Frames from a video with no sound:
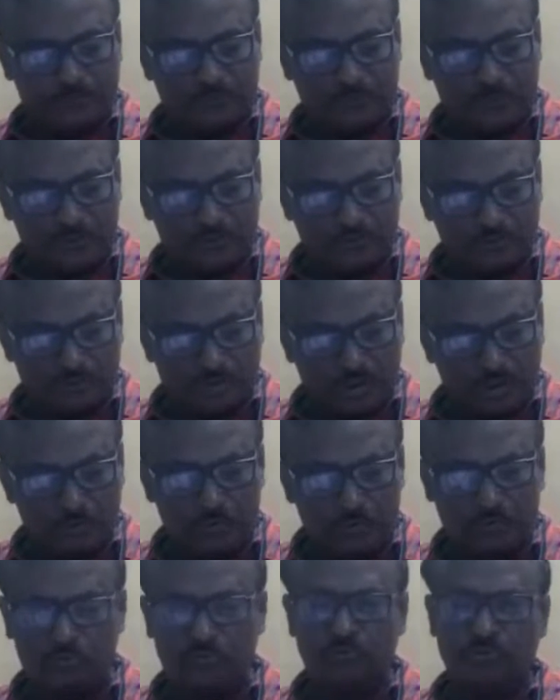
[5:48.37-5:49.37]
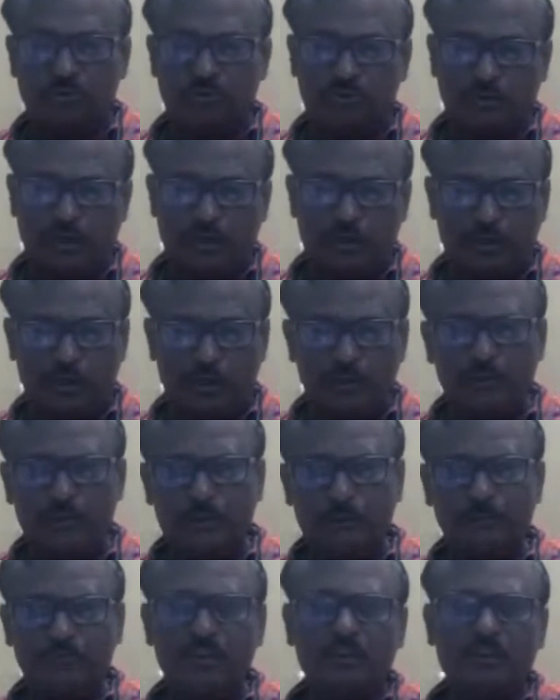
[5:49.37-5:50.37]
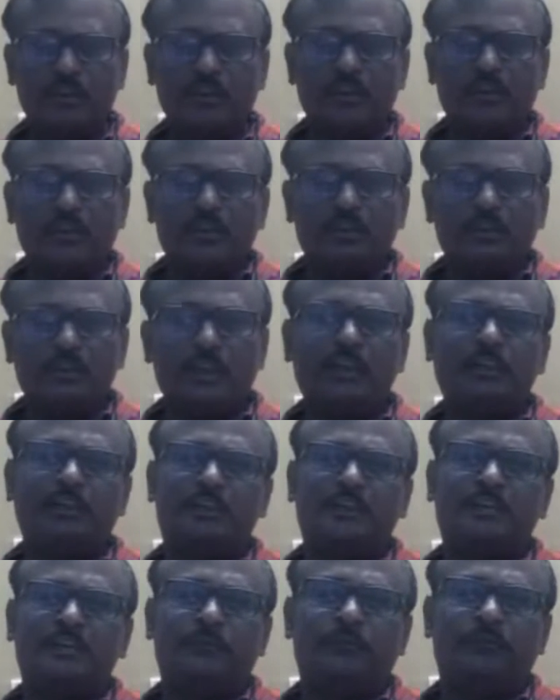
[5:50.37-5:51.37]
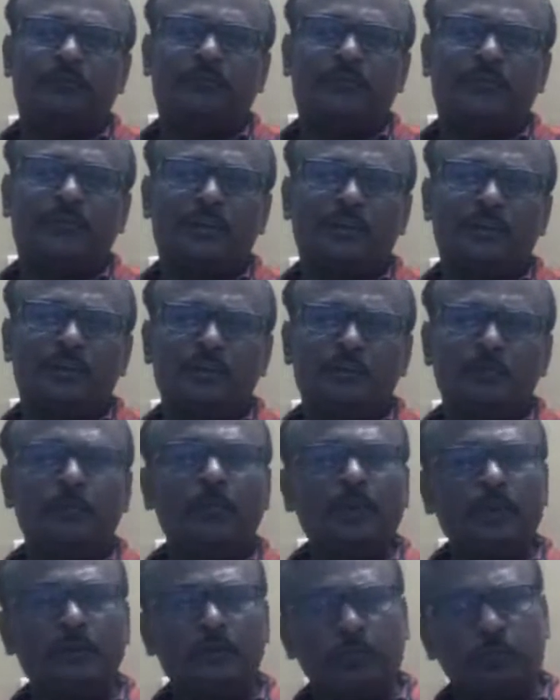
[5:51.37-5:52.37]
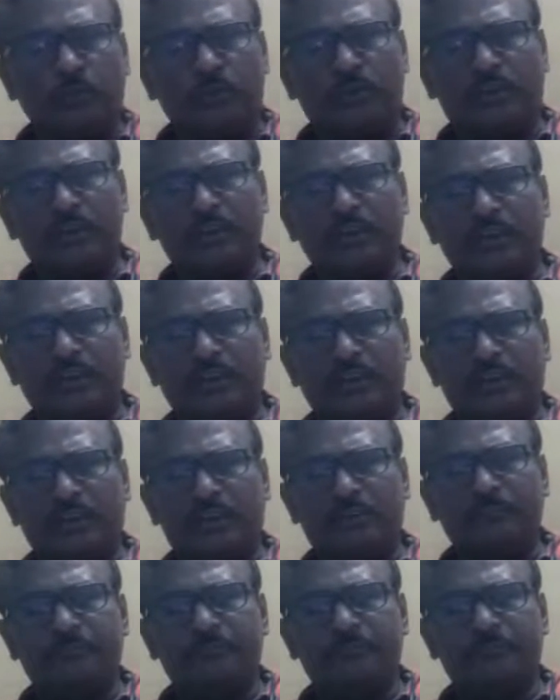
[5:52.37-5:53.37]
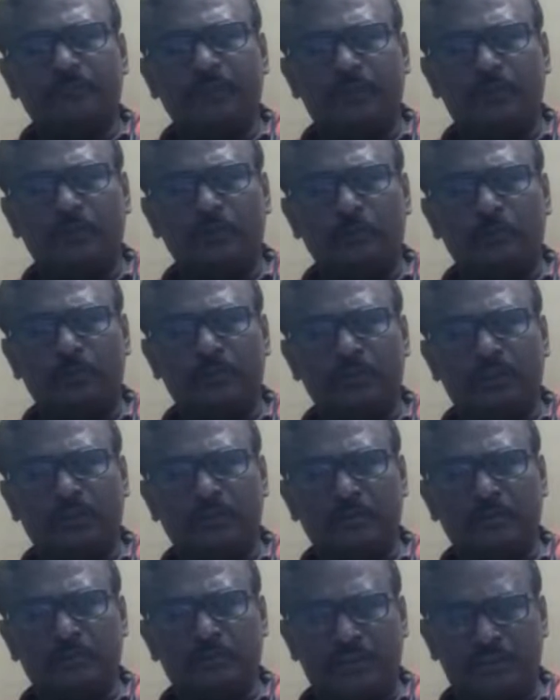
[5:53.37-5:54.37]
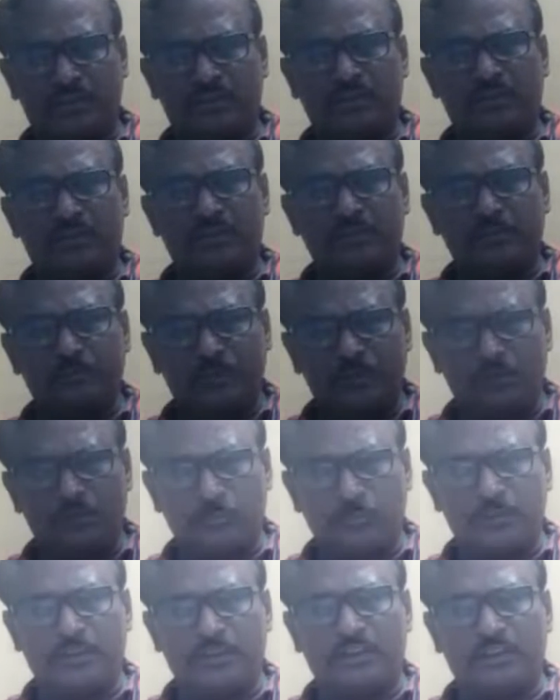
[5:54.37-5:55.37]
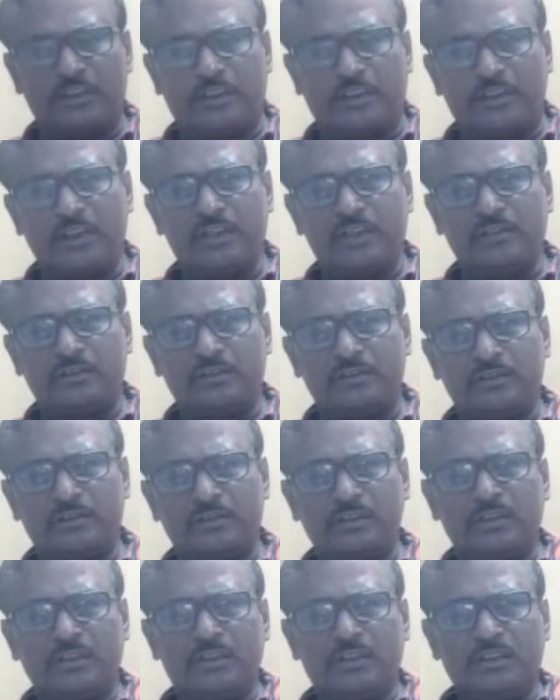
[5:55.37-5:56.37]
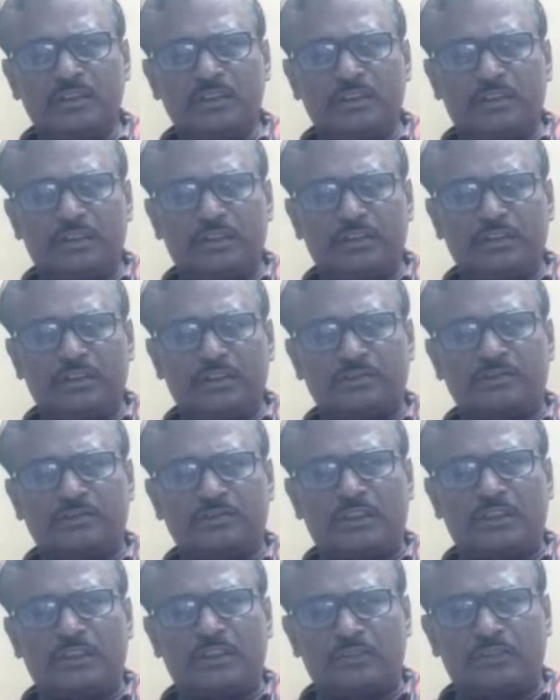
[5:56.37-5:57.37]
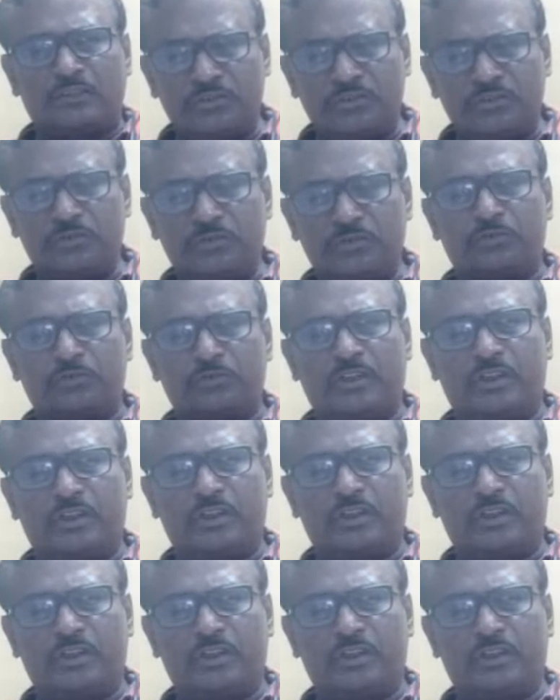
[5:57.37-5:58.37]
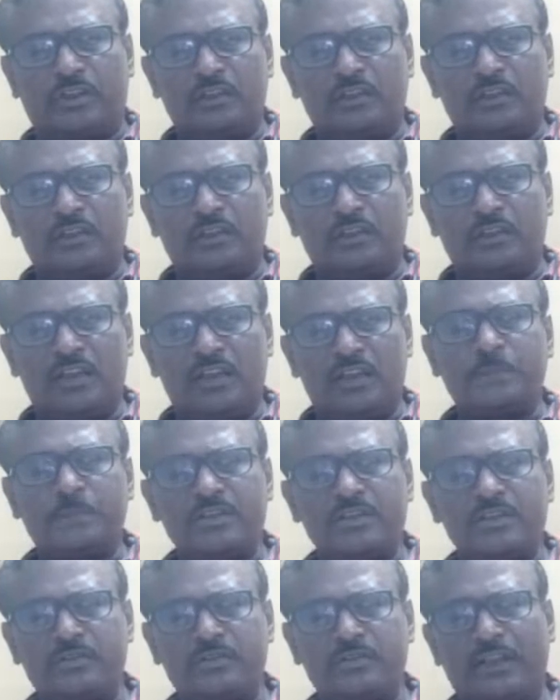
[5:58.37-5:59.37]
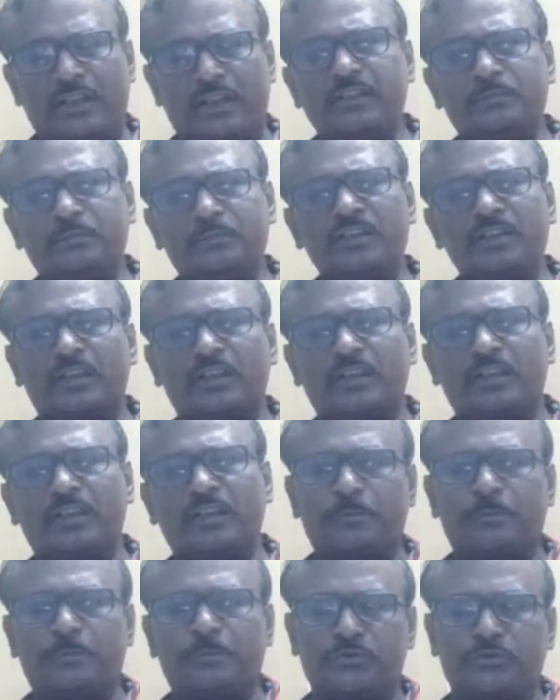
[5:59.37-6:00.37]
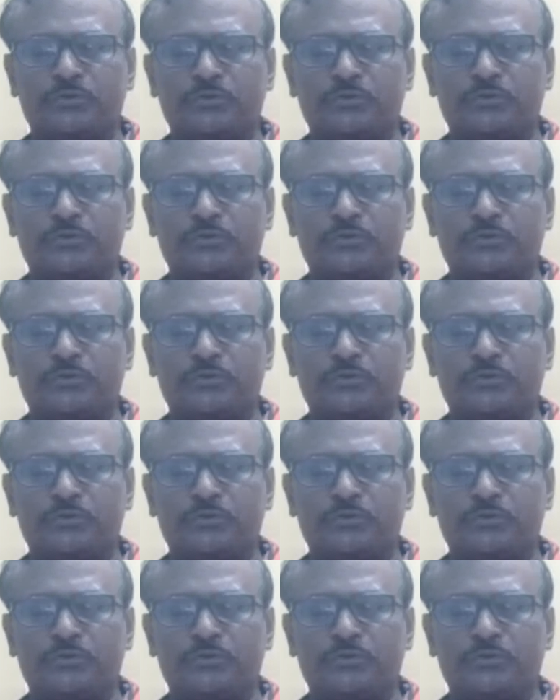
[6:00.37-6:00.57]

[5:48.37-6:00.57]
So now you are aware that metropolitan area, metropolitan magistrate, metropolitan area is constituted as per section 8 of the Criminal Procedure Code.